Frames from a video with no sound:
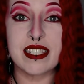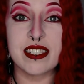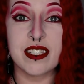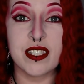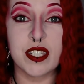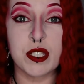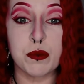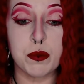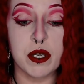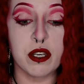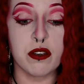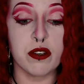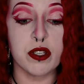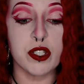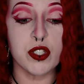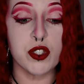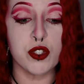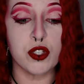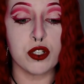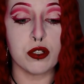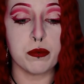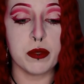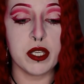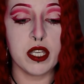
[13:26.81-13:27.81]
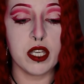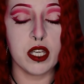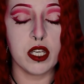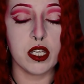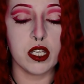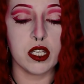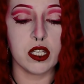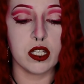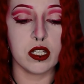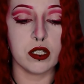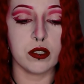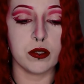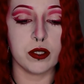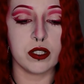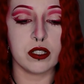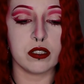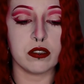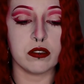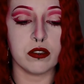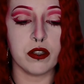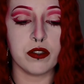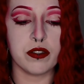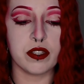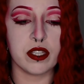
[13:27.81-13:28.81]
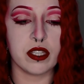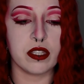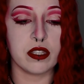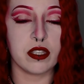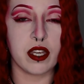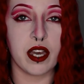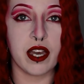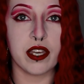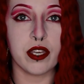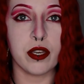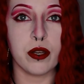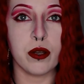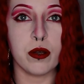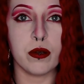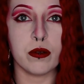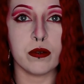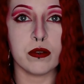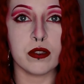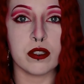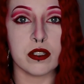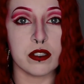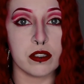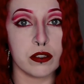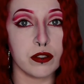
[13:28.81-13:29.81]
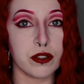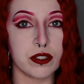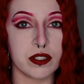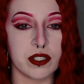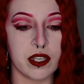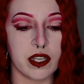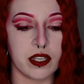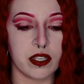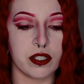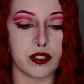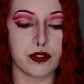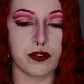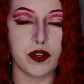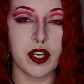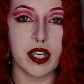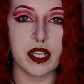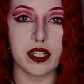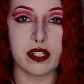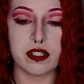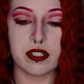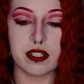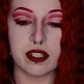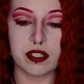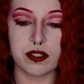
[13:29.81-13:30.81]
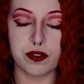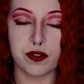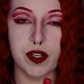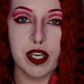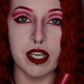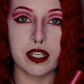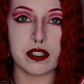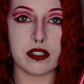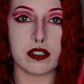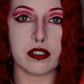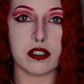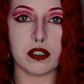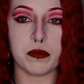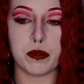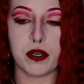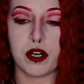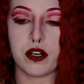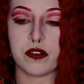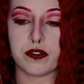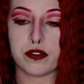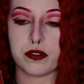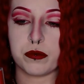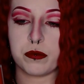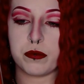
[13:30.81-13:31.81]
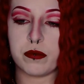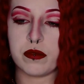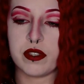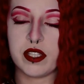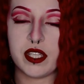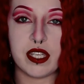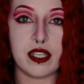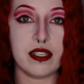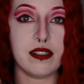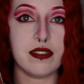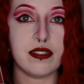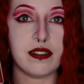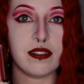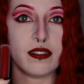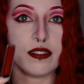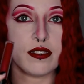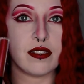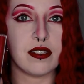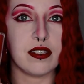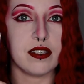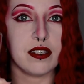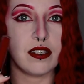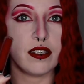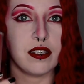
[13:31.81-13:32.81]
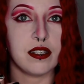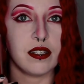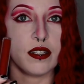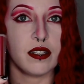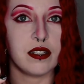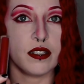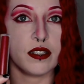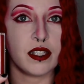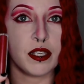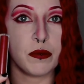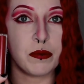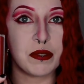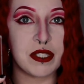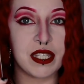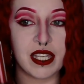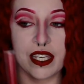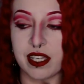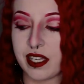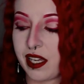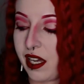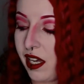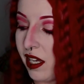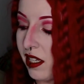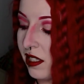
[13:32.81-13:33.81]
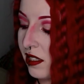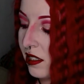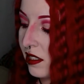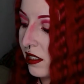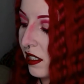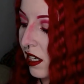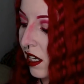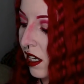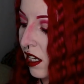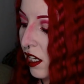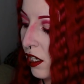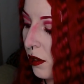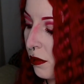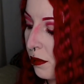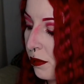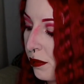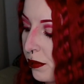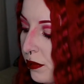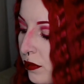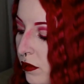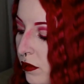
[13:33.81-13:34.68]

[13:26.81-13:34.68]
this experience taught me? Well, nothing that I own that looks like it's red is red, apart from this lipstick and a